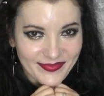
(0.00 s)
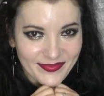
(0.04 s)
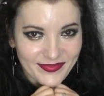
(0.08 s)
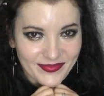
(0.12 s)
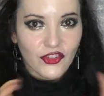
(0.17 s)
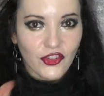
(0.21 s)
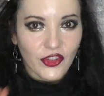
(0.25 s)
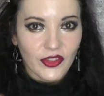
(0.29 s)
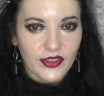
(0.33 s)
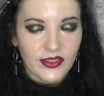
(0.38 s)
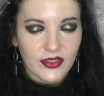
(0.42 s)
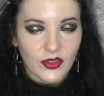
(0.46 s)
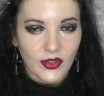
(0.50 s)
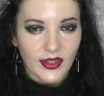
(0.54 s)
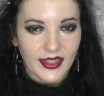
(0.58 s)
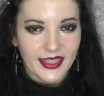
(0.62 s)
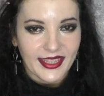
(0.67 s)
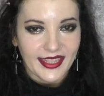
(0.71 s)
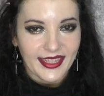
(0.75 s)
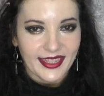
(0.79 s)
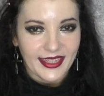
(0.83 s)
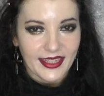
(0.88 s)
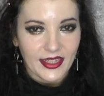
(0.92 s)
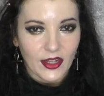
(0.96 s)
Johnson
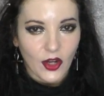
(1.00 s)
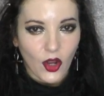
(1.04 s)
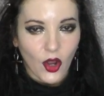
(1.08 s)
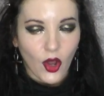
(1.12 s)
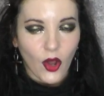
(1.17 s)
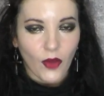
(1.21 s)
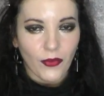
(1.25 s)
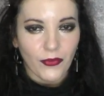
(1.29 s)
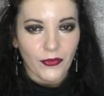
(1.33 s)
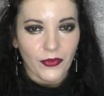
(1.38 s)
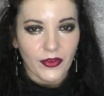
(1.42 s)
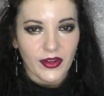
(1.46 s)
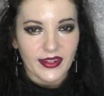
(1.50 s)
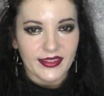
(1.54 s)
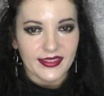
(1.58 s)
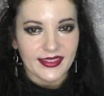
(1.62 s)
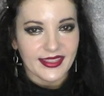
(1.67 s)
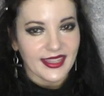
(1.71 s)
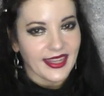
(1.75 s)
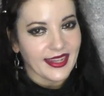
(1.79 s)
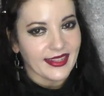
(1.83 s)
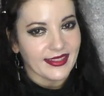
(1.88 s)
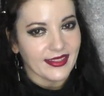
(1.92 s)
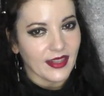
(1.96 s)
here offers
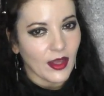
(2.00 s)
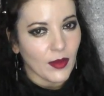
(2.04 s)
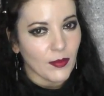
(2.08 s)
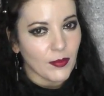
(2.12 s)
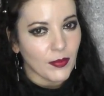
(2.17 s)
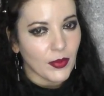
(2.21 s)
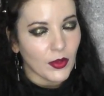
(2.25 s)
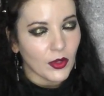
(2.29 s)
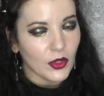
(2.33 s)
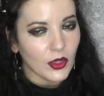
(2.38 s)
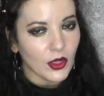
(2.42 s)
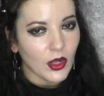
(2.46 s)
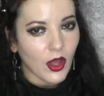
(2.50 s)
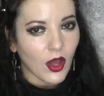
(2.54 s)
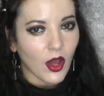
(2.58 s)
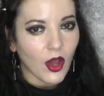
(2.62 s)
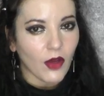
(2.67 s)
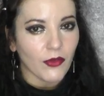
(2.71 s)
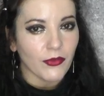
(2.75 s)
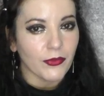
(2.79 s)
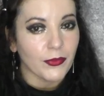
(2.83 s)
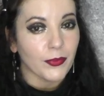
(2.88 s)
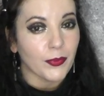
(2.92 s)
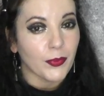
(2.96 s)
the example
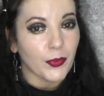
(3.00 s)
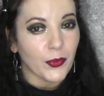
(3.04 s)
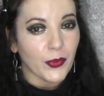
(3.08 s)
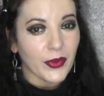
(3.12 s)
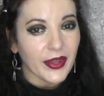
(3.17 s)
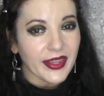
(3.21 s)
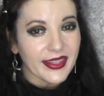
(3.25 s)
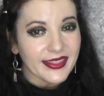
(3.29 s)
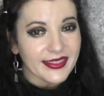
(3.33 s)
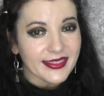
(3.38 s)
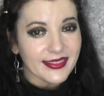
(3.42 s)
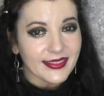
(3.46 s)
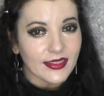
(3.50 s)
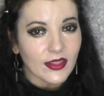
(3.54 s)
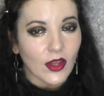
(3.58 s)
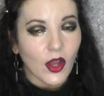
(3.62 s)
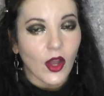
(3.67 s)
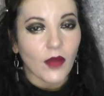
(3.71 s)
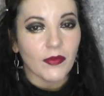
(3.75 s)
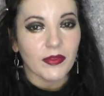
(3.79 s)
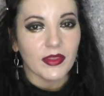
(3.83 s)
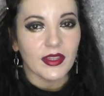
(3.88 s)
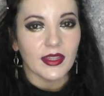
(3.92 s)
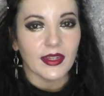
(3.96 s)
of priests
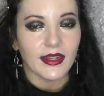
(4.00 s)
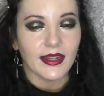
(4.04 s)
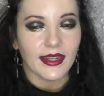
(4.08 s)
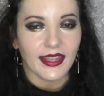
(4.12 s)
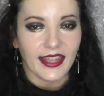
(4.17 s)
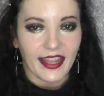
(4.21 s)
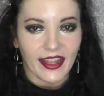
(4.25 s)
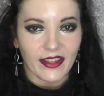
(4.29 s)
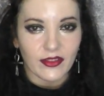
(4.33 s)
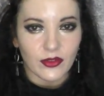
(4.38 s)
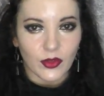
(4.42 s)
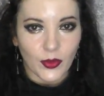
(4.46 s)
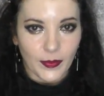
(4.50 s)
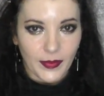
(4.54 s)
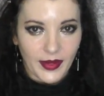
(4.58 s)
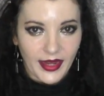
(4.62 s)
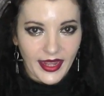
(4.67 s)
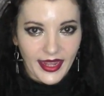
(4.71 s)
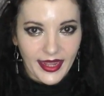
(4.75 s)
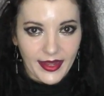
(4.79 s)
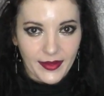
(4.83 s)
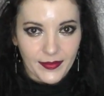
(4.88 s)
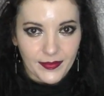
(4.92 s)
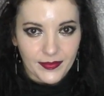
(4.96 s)
of the
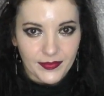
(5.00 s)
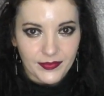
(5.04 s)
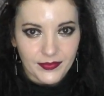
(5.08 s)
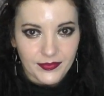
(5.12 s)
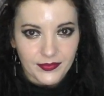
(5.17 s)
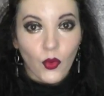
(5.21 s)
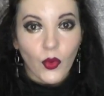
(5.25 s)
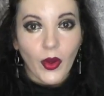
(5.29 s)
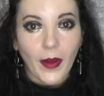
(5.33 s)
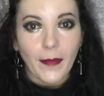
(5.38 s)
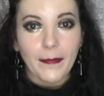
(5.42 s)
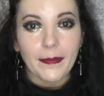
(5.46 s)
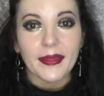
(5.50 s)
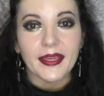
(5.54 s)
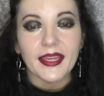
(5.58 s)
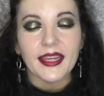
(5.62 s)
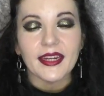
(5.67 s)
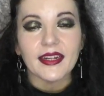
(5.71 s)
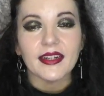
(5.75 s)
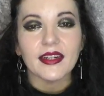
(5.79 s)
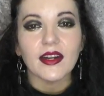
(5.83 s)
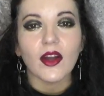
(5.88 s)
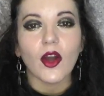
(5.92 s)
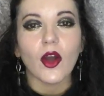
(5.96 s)
candomblé who
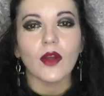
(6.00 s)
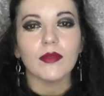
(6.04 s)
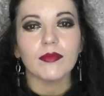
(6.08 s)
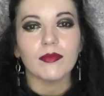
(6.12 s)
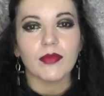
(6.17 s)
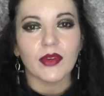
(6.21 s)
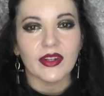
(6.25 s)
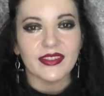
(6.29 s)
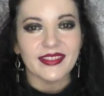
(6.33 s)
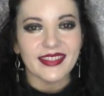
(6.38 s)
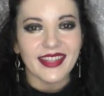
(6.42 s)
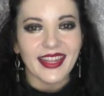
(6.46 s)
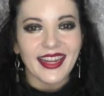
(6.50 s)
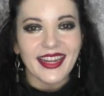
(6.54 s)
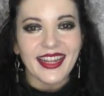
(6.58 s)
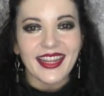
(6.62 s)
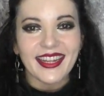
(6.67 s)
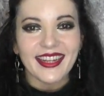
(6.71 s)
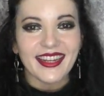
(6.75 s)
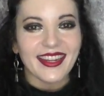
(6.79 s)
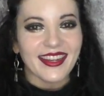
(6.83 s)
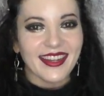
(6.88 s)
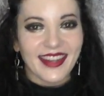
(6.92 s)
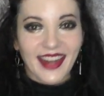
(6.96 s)
appear on
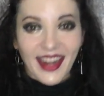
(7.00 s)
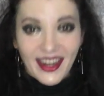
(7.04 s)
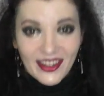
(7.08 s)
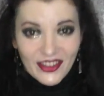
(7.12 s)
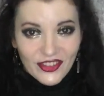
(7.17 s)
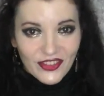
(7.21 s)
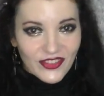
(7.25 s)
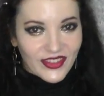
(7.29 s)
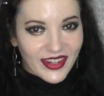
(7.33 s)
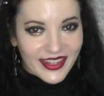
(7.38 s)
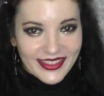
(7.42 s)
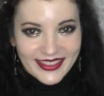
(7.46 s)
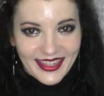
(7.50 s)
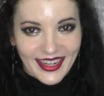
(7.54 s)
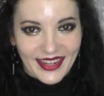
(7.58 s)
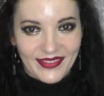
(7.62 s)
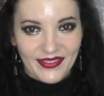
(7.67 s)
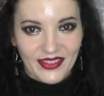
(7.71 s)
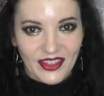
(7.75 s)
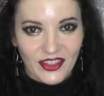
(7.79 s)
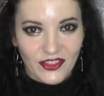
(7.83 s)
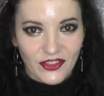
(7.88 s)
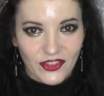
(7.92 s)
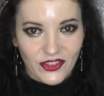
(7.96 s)
Brazilian national
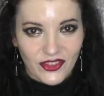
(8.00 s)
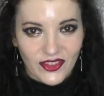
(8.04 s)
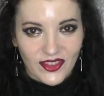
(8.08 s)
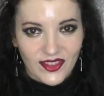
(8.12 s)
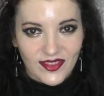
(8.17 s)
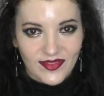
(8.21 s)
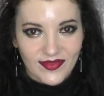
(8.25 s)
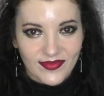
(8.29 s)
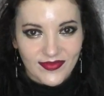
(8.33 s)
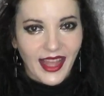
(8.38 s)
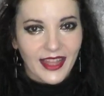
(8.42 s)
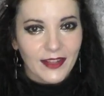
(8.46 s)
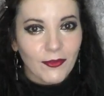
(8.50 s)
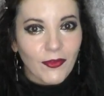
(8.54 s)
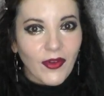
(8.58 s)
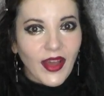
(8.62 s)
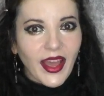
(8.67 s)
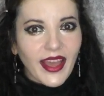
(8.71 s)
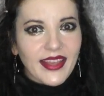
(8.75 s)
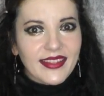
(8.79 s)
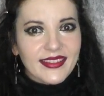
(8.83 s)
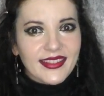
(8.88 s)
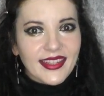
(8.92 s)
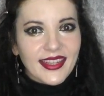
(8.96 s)
television
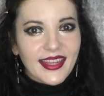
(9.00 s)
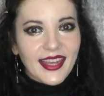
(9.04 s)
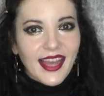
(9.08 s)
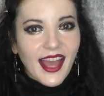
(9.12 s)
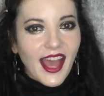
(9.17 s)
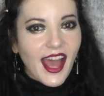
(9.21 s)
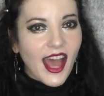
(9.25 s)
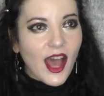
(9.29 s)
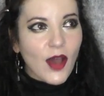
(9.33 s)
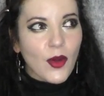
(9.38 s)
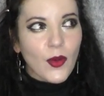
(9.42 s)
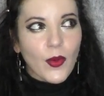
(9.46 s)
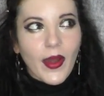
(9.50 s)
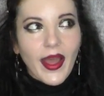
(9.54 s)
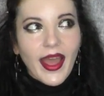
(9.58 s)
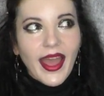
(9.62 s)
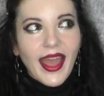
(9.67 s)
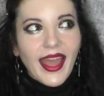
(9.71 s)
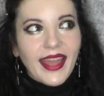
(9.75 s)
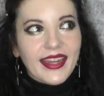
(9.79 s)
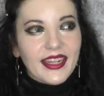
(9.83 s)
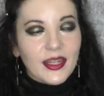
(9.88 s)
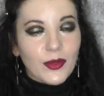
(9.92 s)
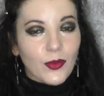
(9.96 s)
advising how
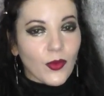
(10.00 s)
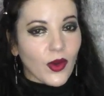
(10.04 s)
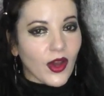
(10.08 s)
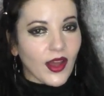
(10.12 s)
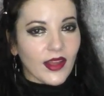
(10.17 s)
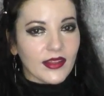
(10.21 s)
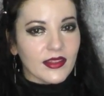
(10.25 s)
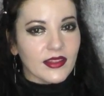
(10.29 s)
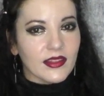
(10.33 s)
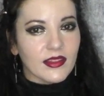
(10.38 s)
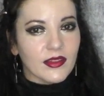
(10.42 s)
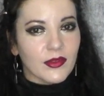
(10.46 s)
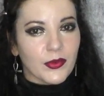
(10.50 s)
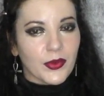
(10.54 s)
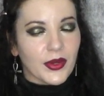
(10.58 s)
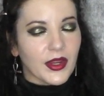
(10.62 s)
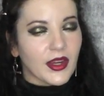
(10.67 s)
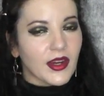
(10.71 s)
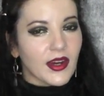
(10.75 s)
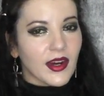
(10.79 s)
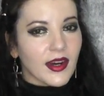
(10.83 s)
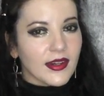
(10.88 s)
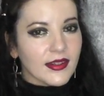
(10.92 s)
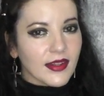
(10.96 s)
anyone,
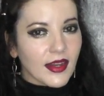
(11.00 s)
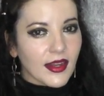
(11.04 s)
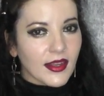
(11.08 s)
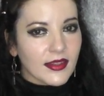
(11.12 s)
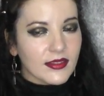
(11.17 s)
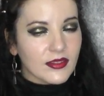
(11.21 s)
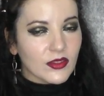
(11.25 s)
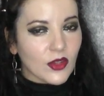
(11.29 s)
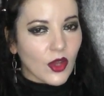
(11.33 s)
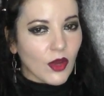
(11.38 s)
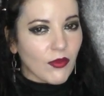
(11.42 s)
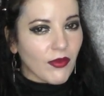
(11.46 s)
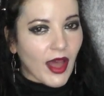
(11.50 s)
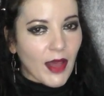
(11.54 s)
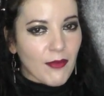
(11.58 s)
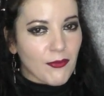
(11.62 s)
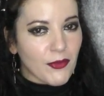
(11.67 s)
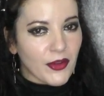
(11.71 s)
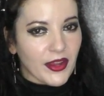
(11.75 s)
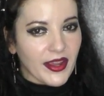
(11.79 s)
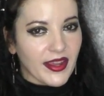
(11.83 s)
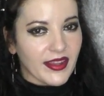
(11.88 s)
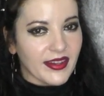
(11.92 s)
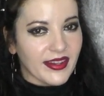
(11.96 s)
regardless of
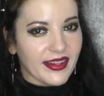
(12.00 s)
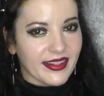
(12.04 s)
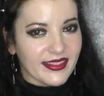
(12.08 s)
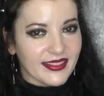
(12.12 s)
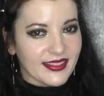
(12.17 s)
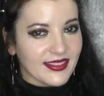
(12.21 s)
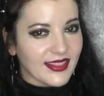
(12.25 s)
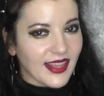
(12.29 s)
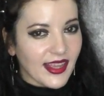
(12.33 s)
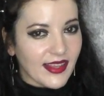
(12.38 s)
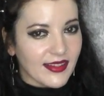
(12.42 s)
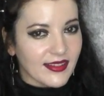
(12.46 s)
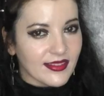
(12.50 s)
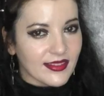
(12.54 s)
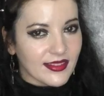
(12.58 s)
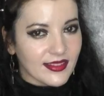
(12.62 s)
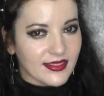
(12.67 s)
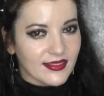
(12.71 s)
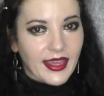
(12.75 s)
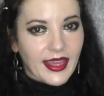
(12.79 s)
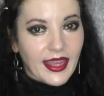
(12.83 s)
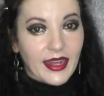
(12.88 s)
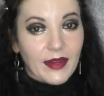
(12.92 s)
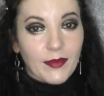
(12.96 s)
African descent,
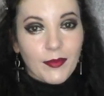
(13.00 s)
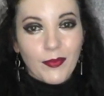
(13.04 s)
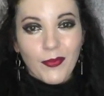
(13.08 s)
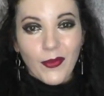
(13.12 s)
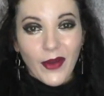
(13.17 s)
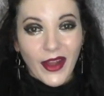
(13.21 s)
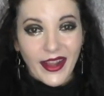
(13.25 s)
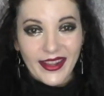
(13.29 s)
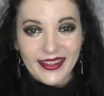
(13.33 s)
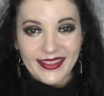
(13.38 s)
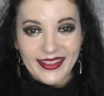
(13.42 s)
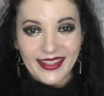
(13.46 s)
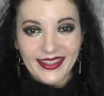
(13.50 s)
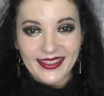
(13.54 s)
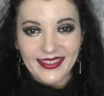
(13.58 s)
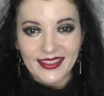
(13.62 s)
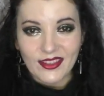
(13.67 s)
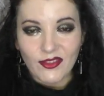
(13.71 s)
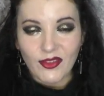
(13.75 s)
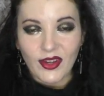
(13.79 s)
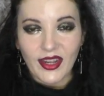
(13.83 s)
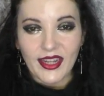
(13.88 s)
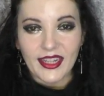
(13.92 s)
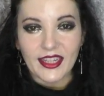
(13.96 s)
can practice
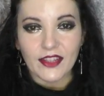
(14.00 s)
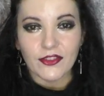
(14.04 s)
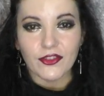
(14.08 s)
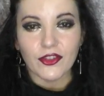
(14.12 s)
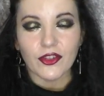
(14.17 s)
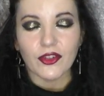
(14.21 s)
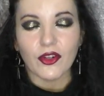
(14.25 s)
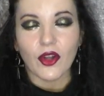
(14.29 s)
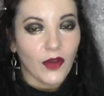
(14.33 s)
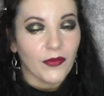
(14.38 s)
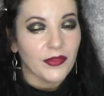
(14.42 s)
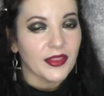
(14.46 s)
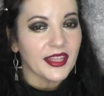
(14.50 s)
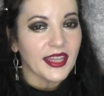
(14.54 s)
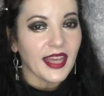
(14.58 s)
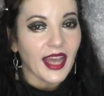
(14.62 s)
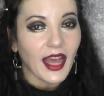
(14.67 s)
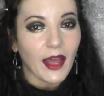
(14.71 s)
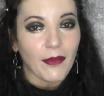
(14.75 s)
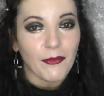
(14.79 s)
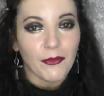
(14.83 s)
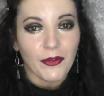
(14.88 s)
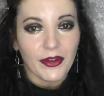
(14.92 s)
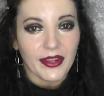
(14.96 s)
the religion of the
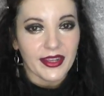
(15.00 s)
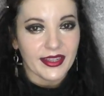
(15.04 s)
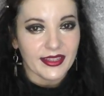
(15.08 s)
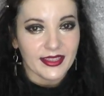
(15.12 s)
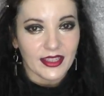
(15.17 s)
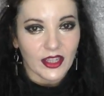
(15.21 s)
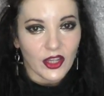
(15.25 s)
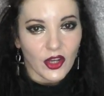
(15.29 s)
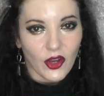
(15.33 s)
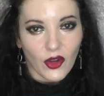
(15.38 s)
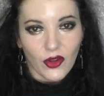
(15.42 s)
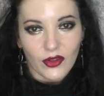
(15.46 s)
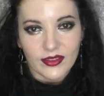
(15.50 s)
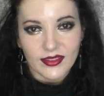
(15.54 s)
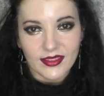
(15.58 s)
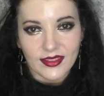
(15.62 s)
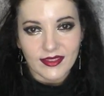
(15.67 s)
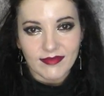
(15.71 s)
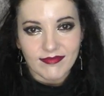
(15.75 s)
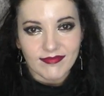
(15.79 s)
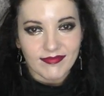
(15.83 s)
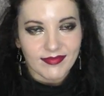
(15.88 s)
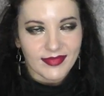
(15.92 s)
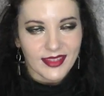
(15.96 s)
African gods,